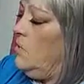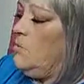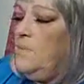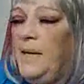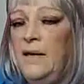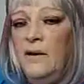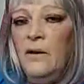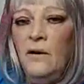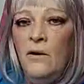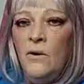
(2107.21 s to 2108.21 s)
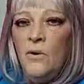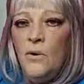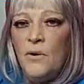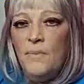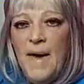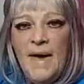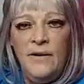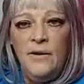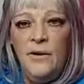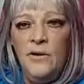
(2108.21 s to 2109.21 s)
No bigger or
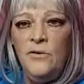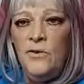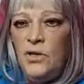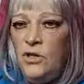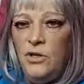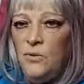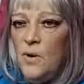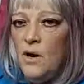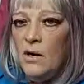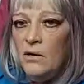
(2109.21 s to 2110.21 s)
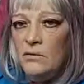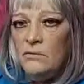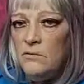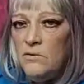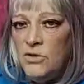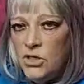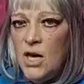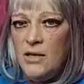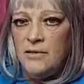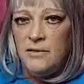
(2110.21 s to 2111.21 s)
badder than you are,
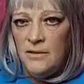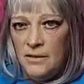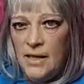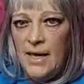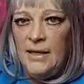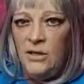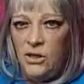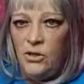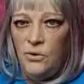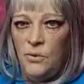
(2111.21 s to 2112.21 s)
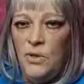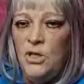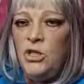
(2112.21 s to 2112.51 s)
just like you.